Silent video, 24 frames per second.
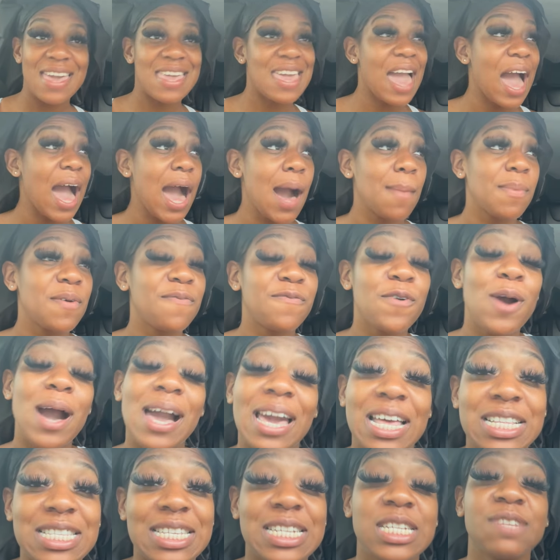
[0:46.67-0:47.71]
Y'all, before I
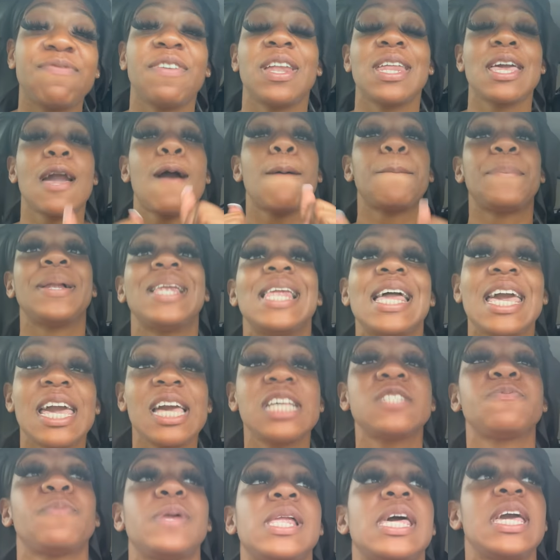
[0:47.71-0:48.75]
get to this video,
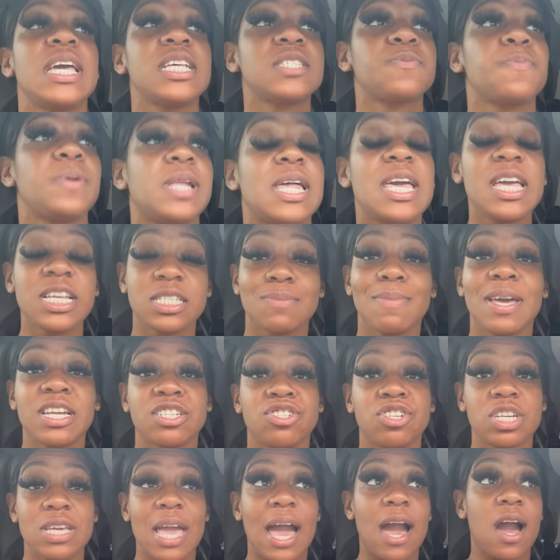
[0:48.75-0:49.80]
please, please, please make
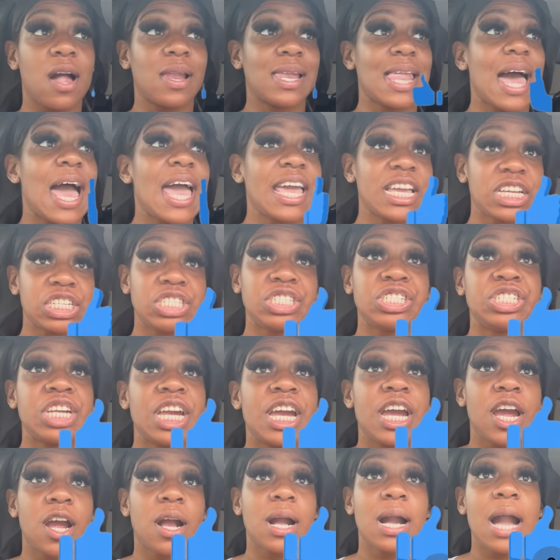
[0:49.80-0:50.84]
sure y'all like, share,